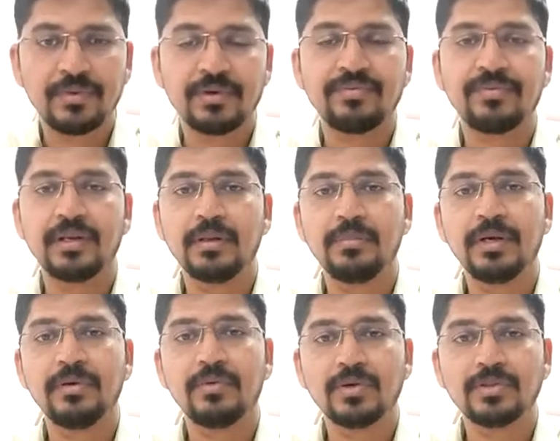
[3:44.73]
If
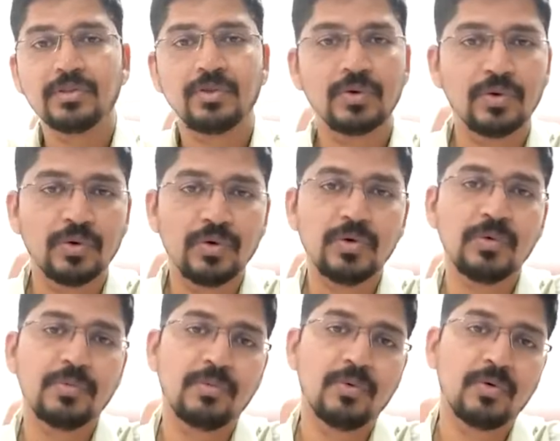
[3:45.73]
anybody wants to
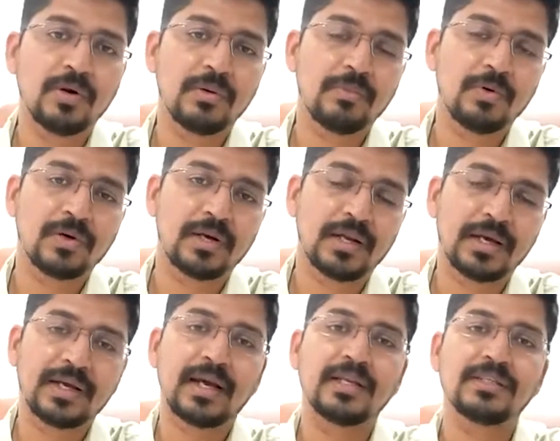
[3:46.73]
know more about
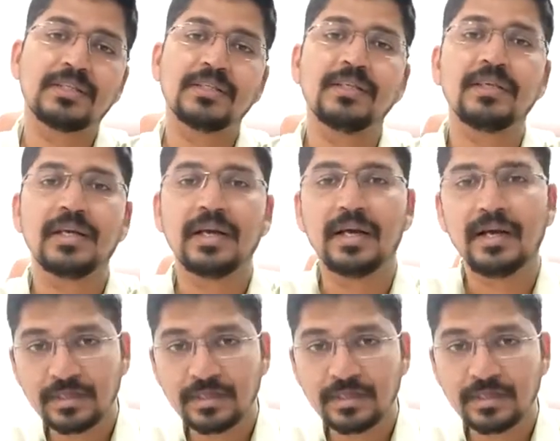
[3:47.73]
lung cancer,